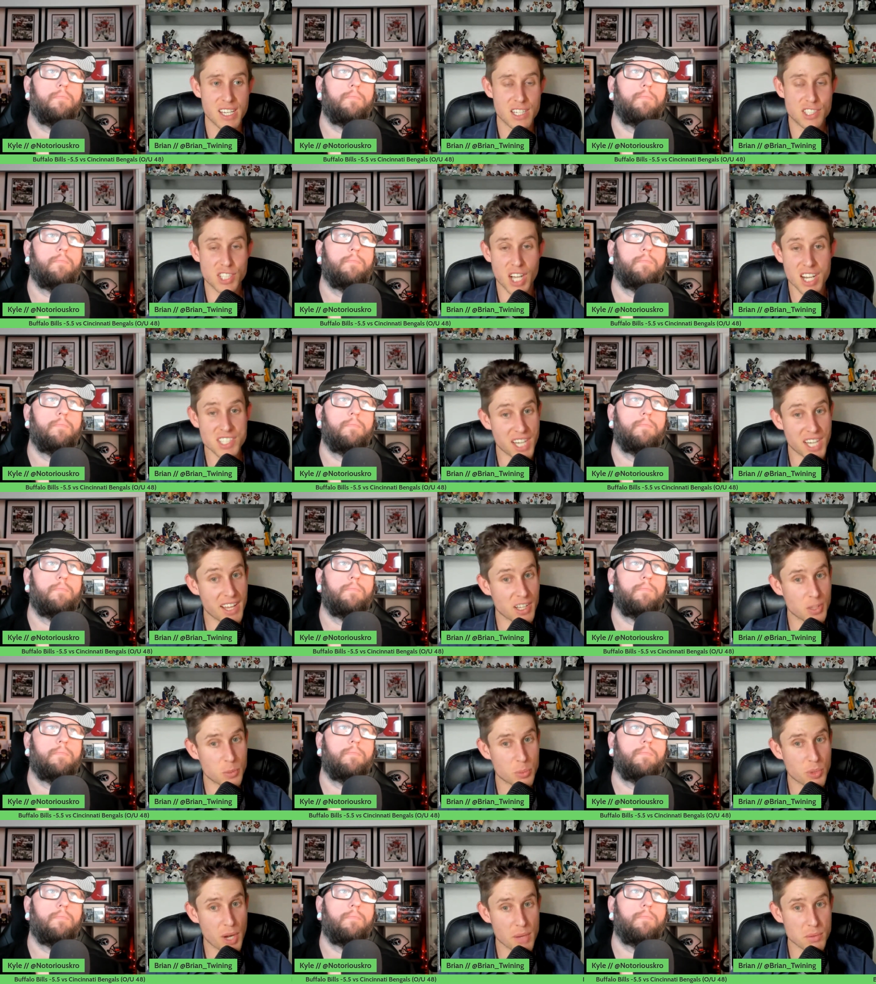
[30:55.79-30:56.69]
Speaker 1: Josh
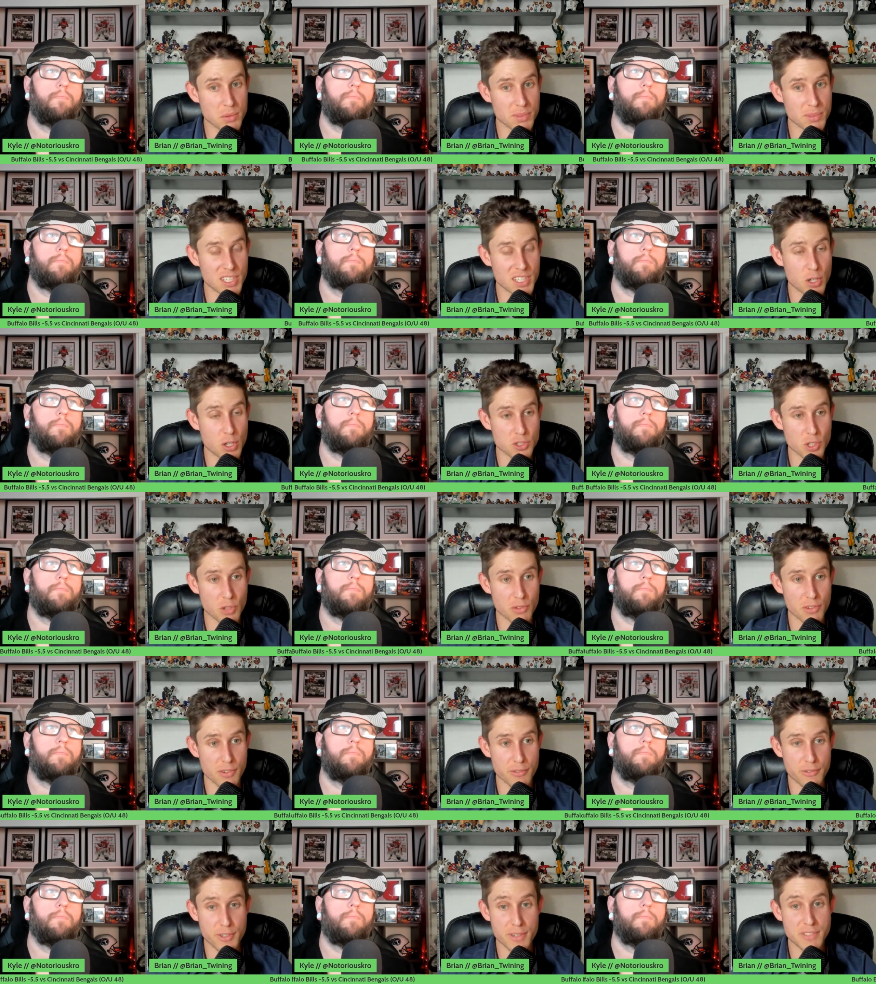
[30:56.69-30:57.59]
Allen probably goes
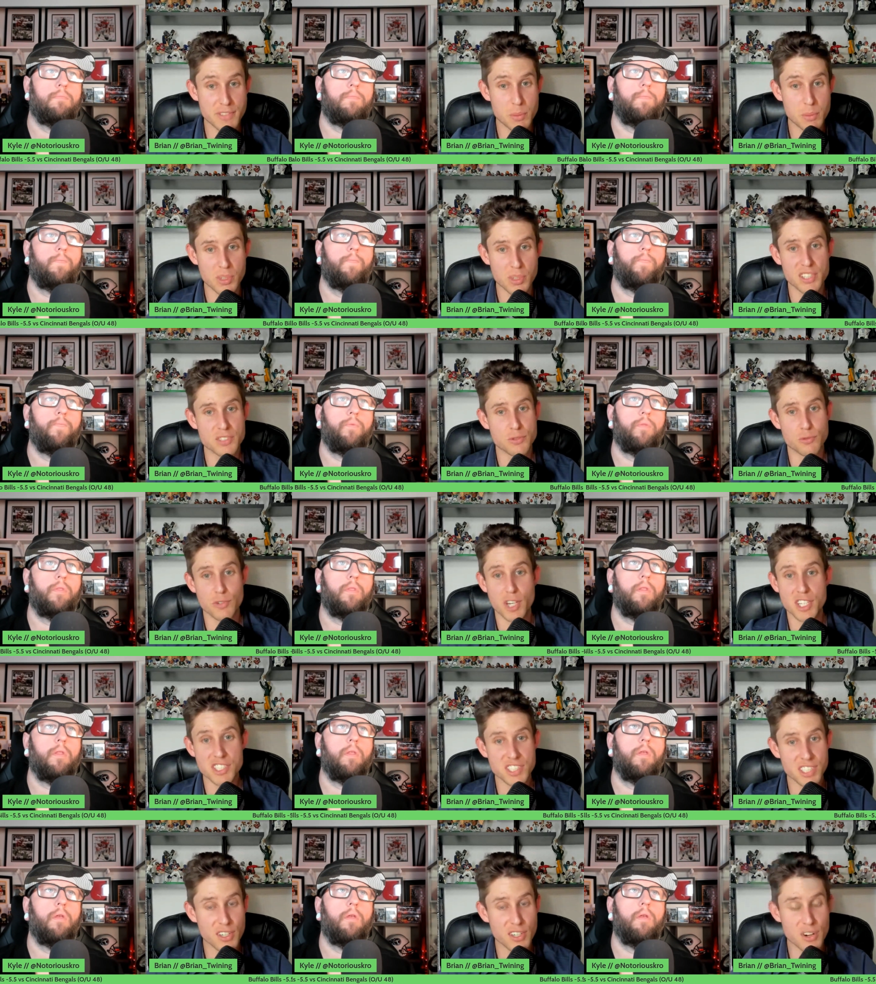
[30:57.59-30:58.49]
over 50 plus
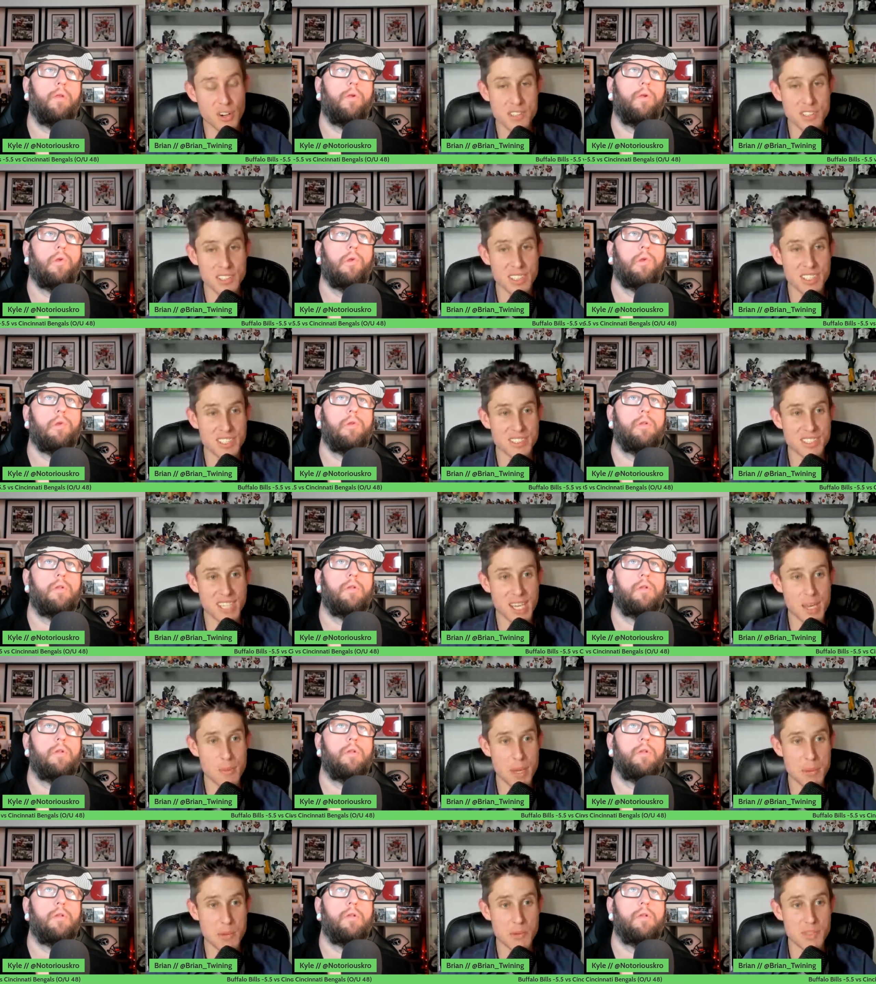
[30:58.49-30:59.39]
rushing yards in this game.
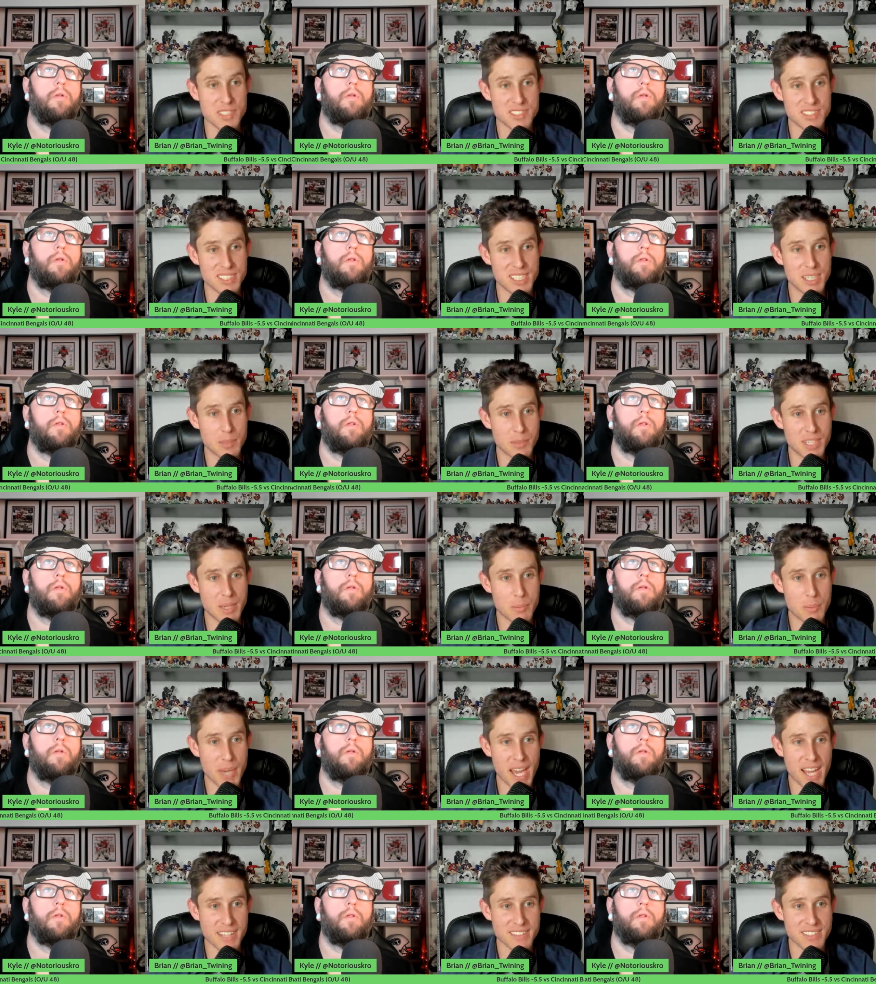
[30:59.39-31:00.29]
Maybe we see him get
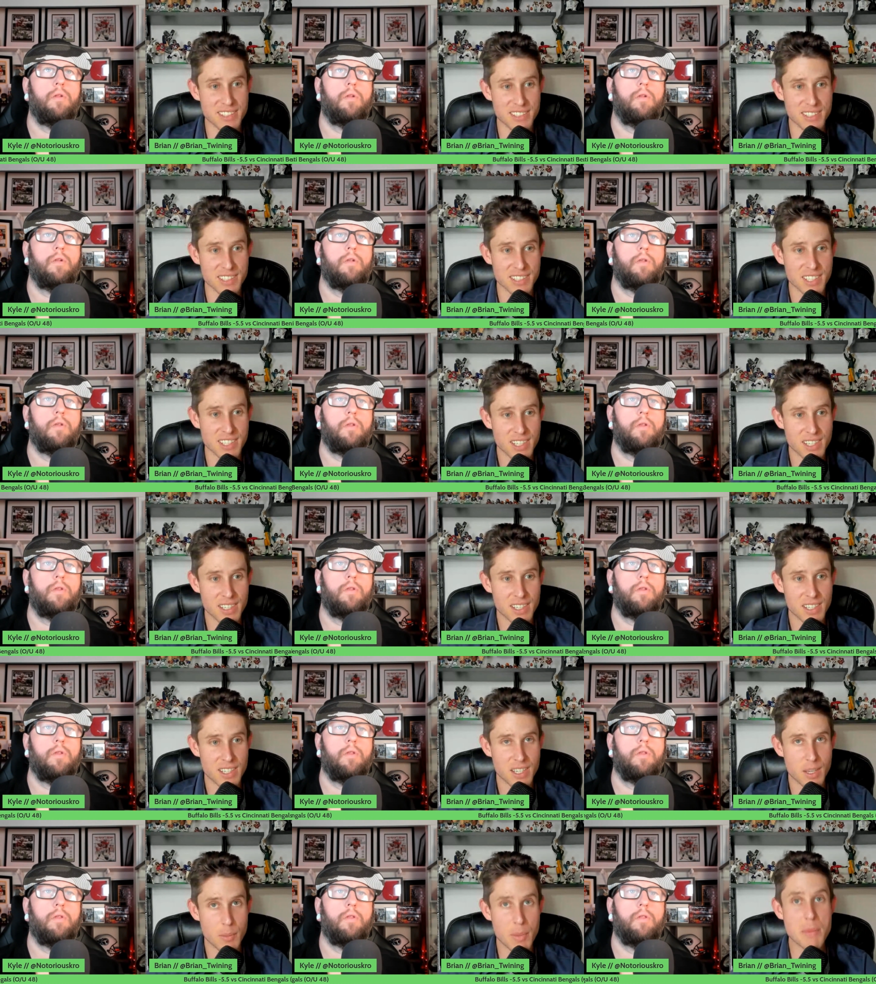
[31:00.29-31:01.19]
back to,
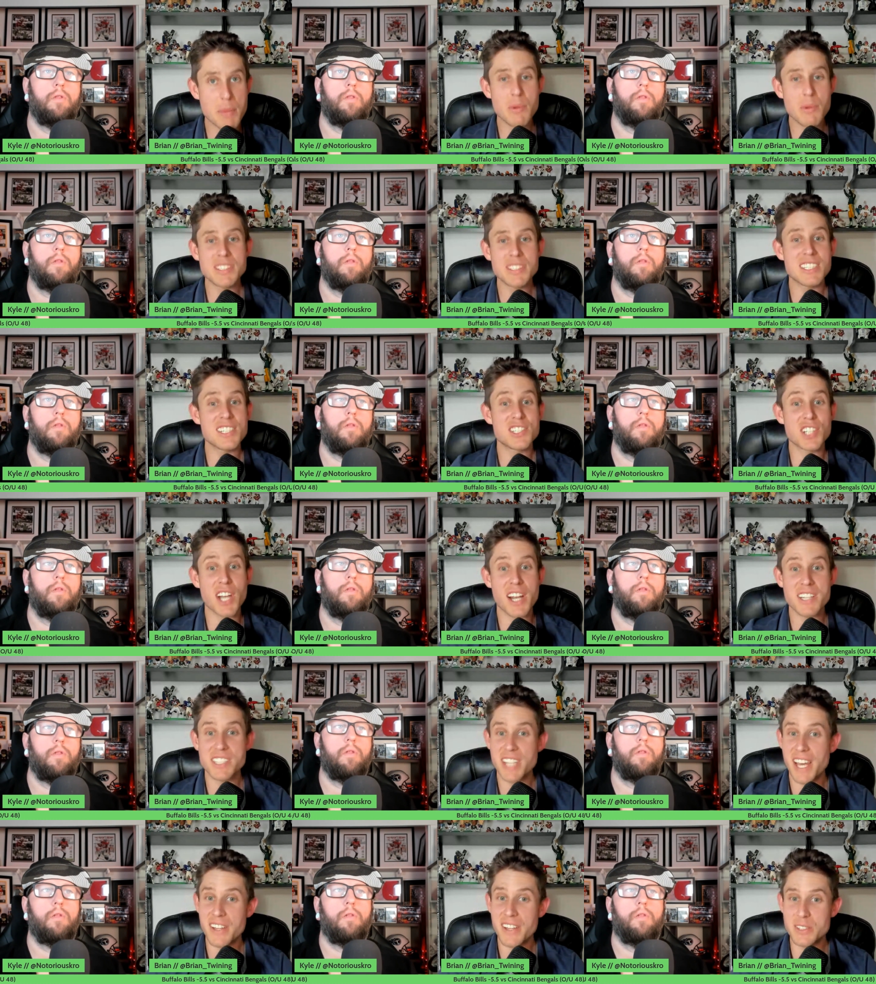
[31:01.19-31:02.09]
maybe we see
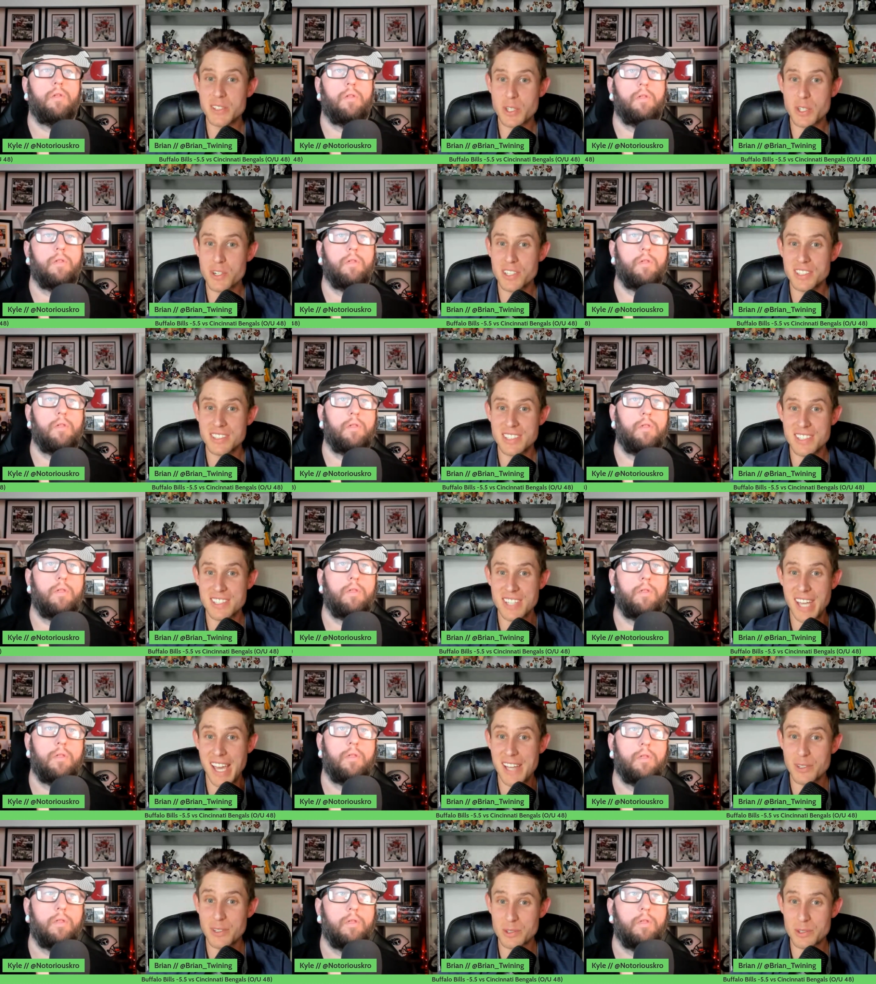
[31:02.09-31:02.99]
Josh Allen turn into Daniel